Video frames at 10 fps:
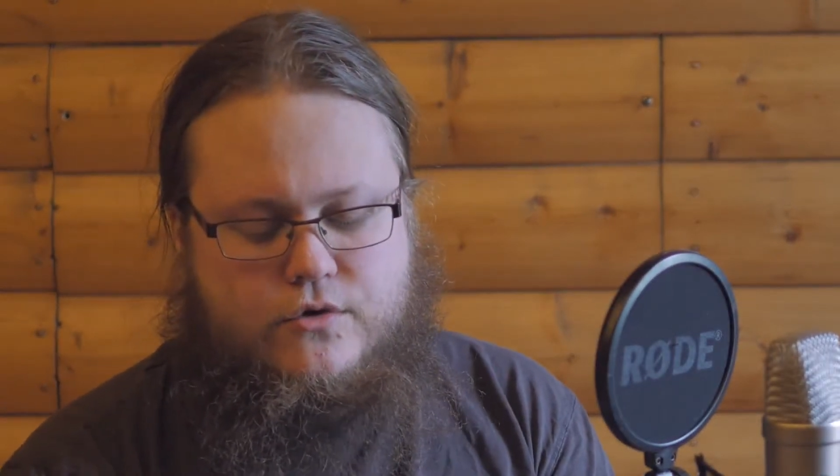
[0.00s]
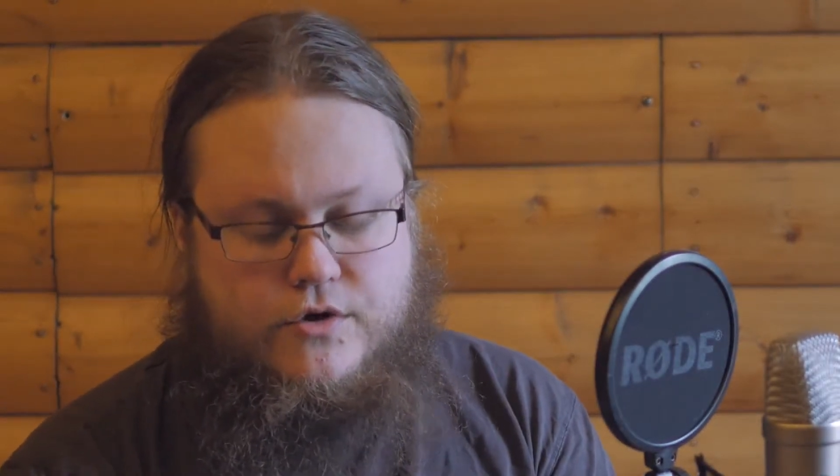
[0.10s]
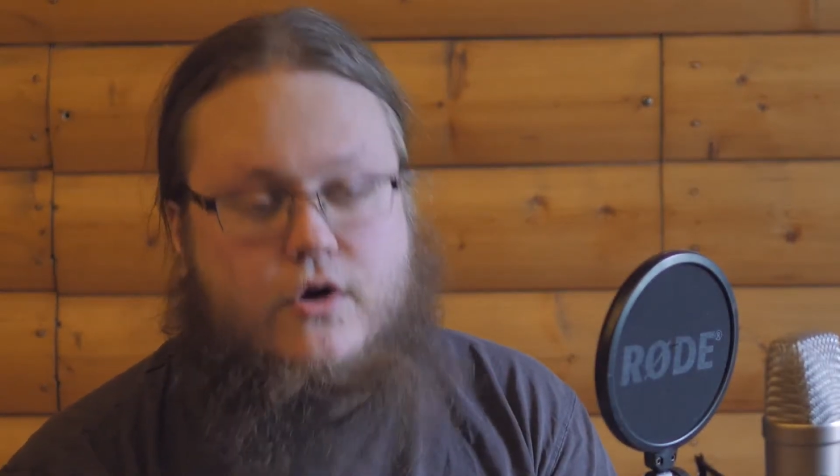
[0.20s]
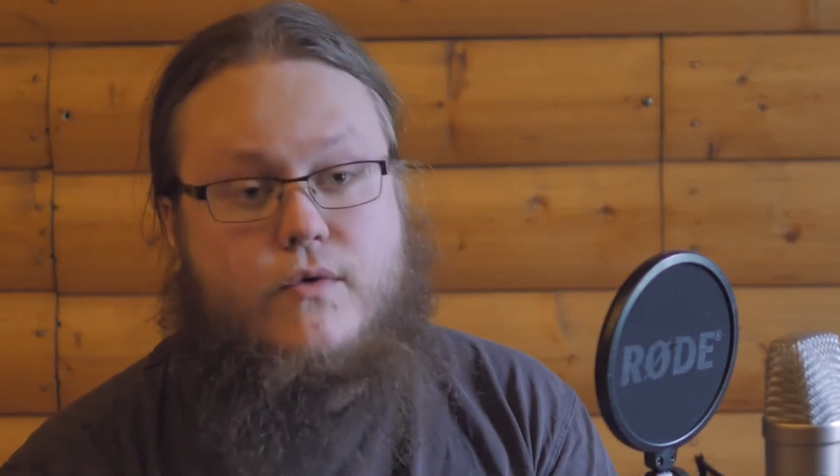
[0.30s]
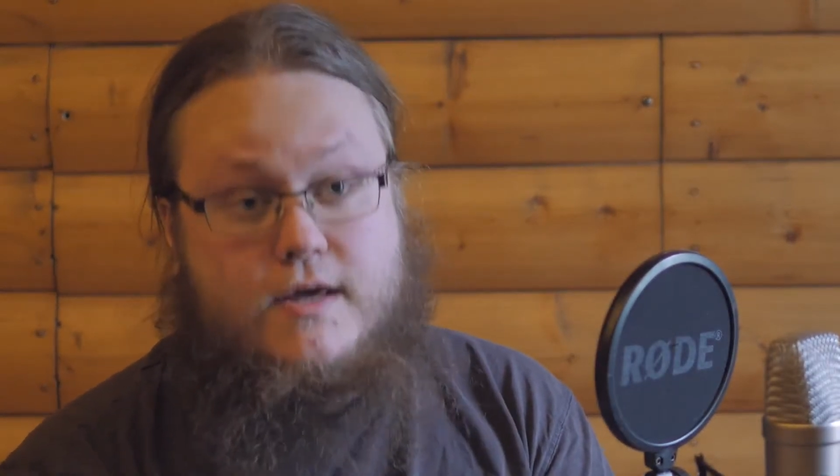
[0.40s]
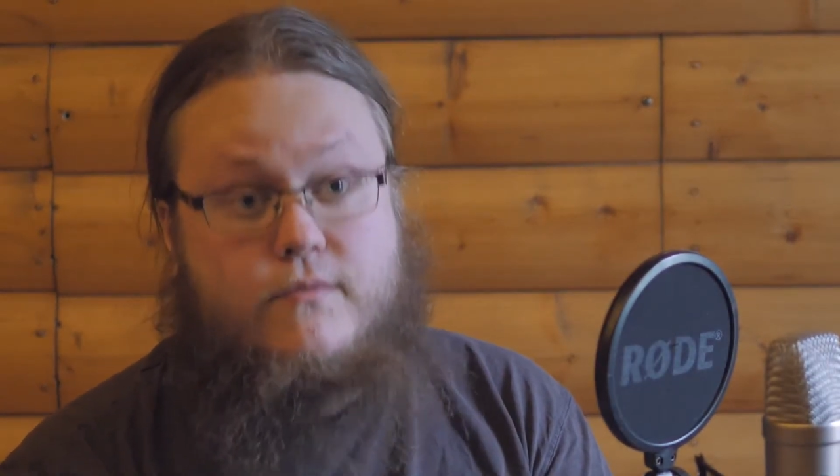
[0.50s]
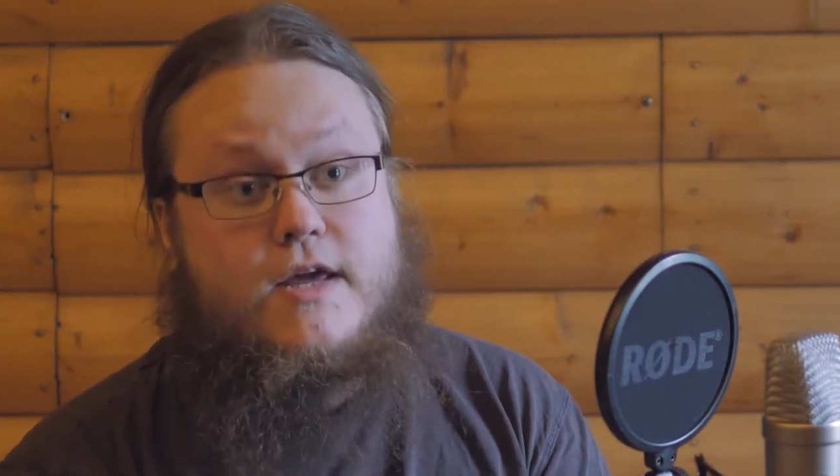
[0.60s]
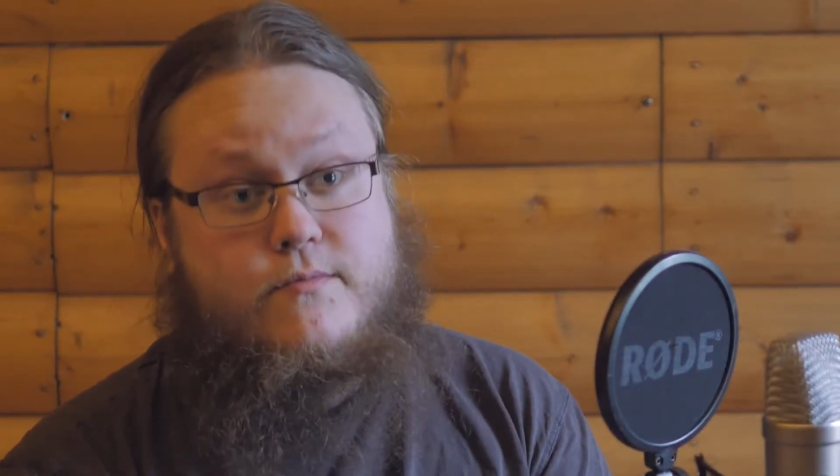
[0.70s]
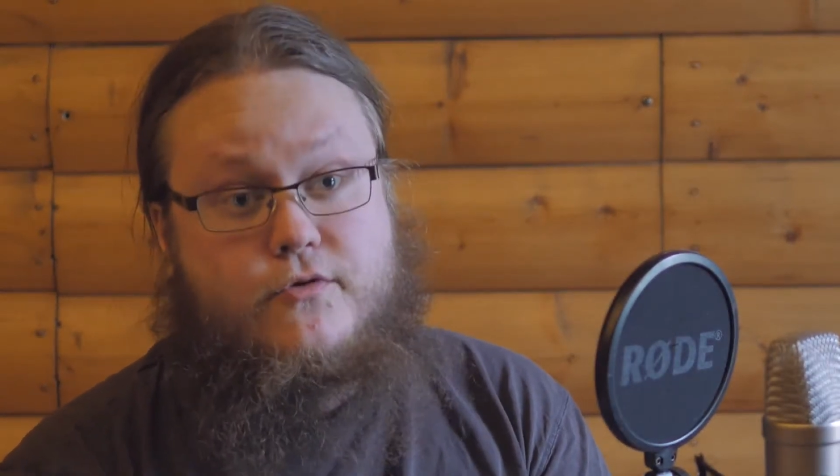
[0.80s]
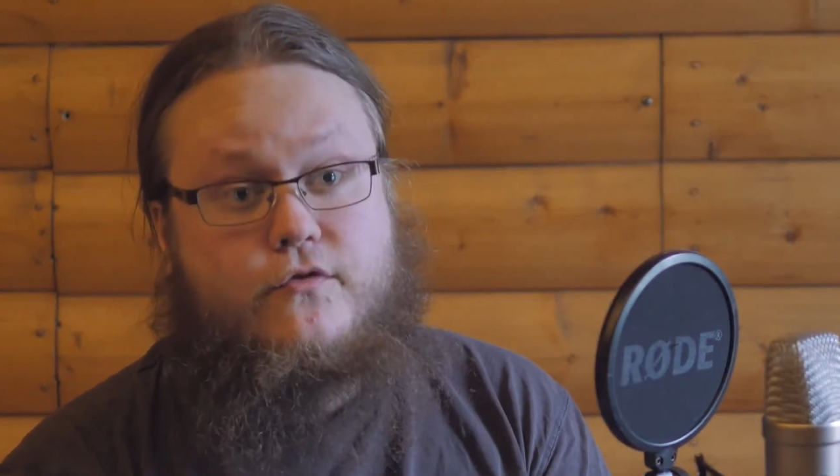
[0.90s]
You know,
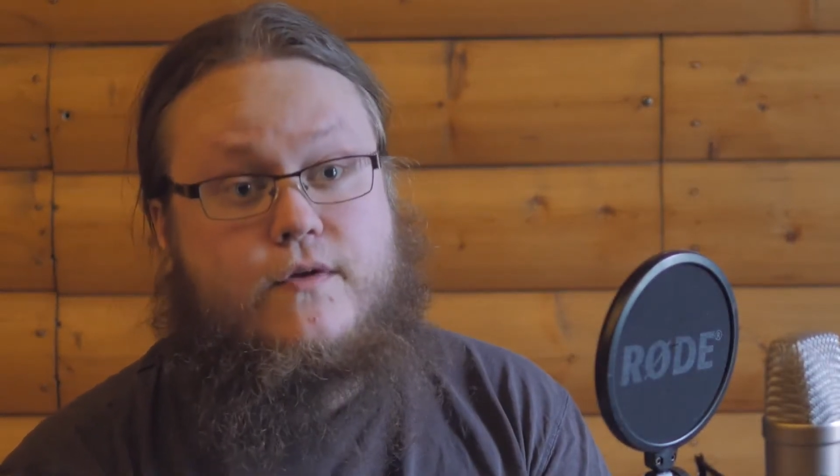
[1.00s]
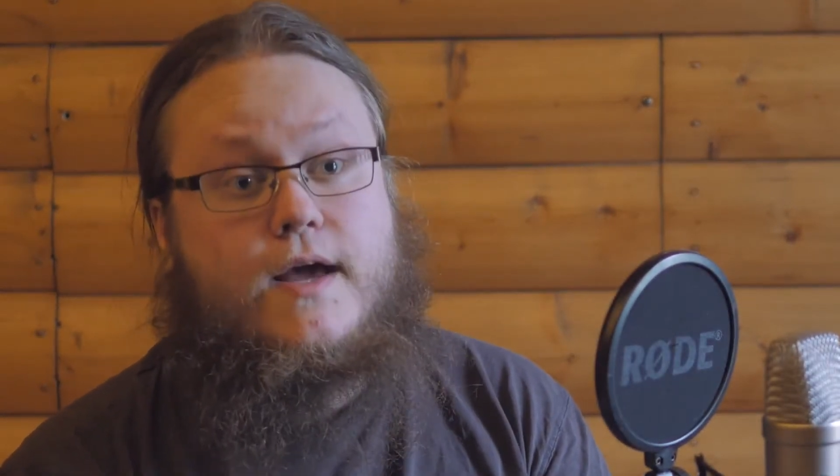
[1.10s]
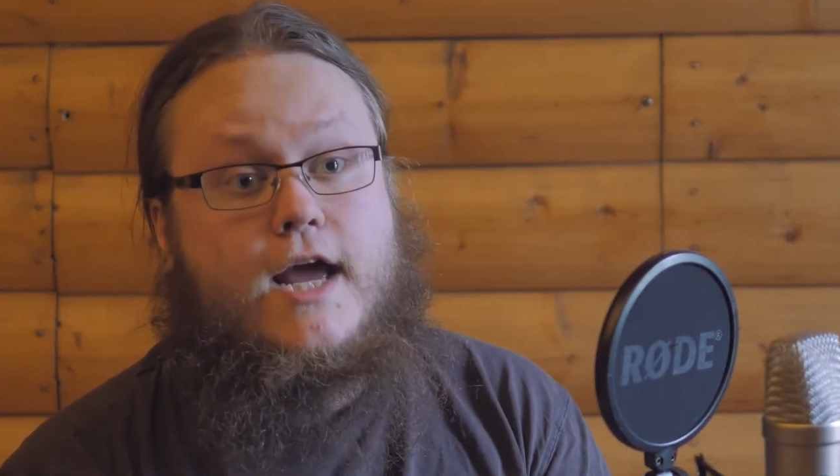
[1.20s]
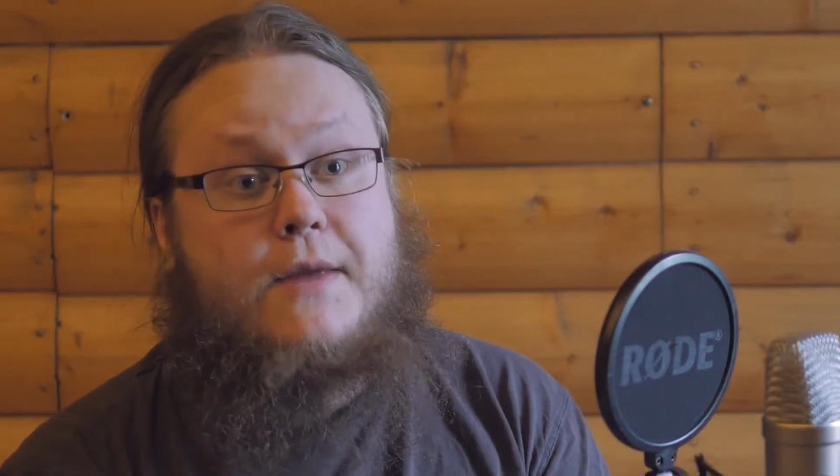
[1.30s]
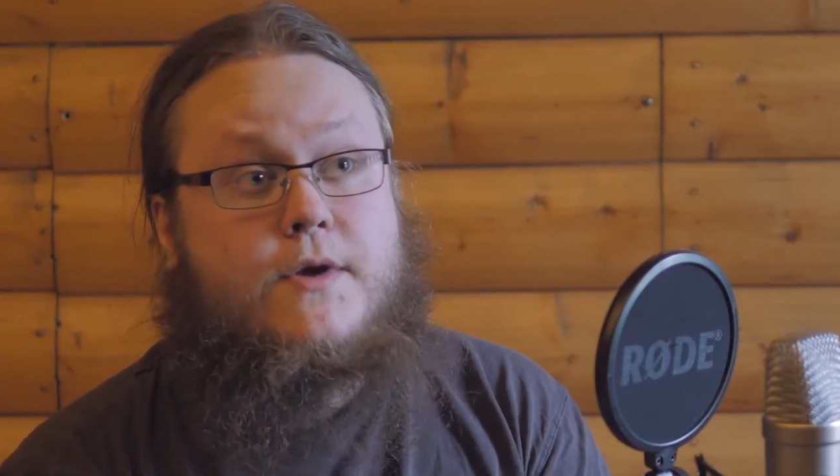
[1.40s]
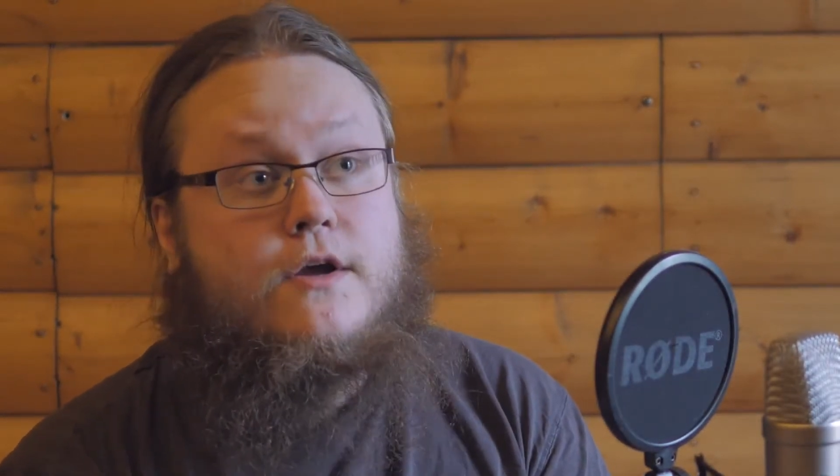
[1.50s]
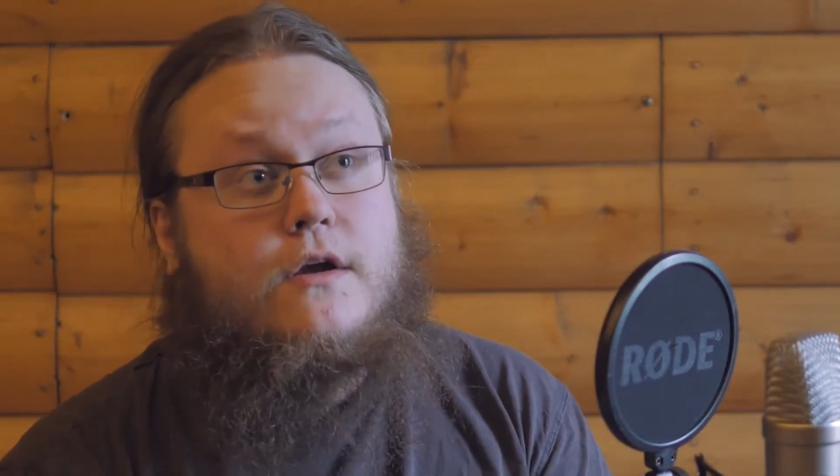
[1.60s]
we improved the game.